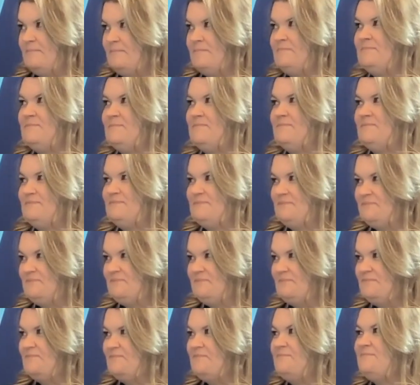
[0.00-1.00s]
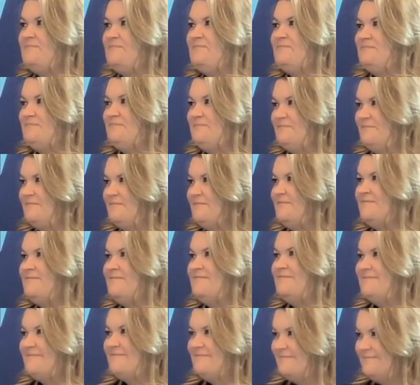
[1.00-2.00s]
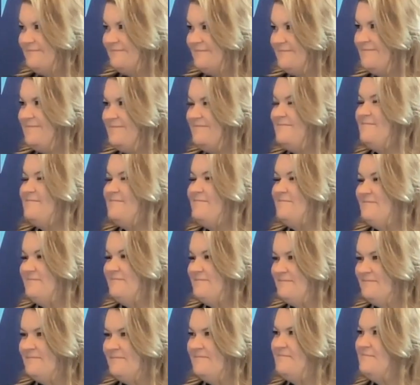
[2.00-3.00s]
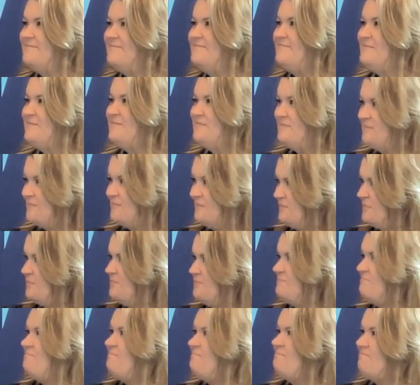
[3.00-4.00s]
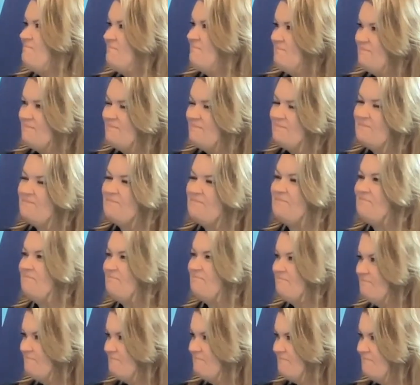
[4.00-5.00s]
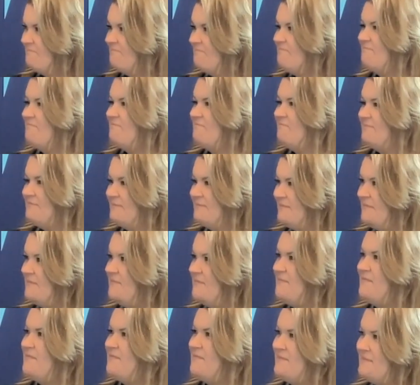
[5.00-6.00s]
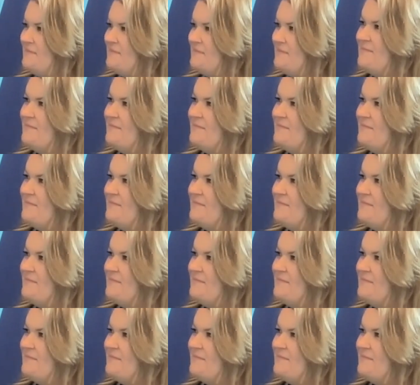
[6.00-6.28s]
No words are spoken by the person on screen.